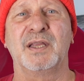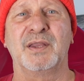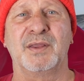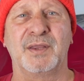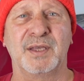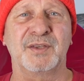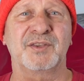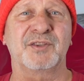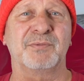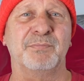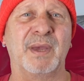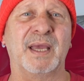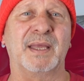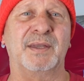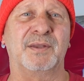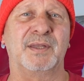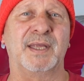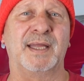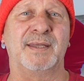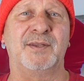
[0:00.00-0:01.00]
This
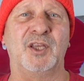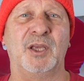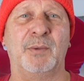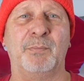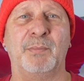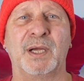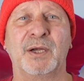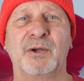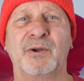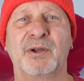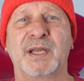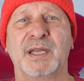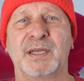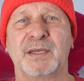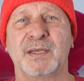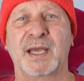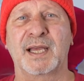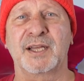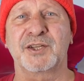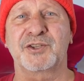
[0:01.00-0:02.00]
meant that the American
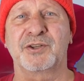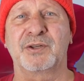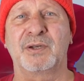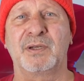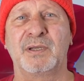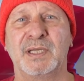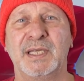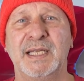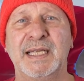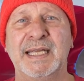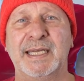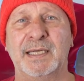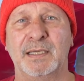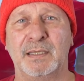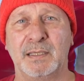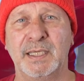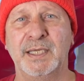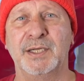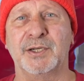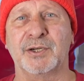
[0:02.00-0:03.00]
national
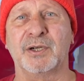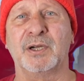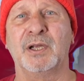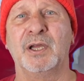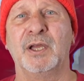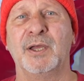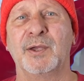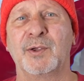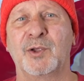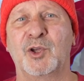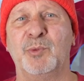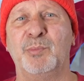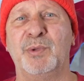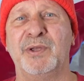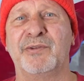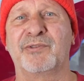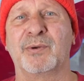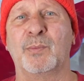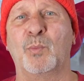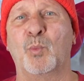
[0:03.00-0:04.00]
leader could be
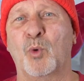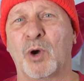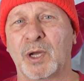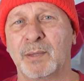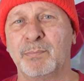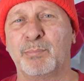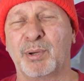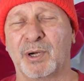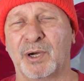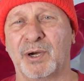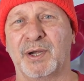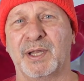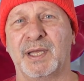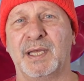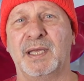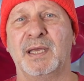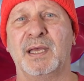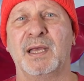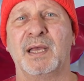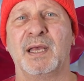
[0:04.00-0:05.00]
from one
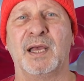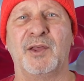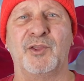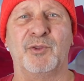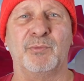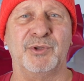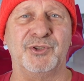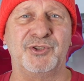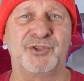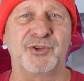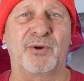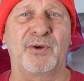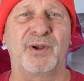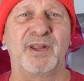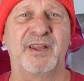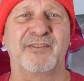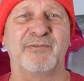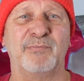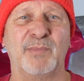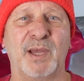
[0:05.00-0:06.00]
party, and the
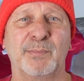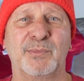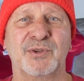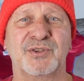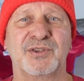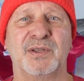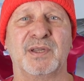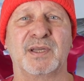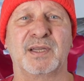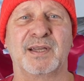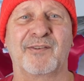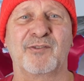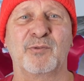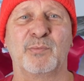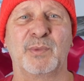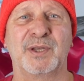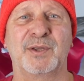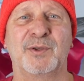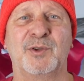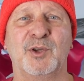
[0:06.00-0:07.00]
majority of members in the
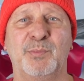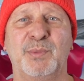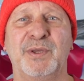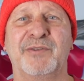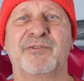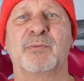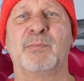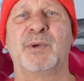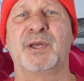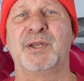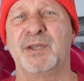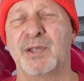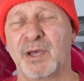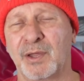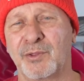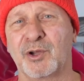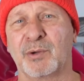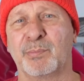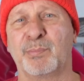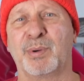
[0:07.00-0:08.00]
government could be from
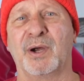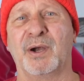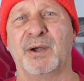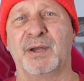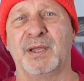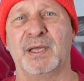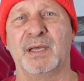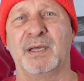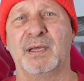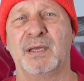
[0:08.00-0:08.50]
another party.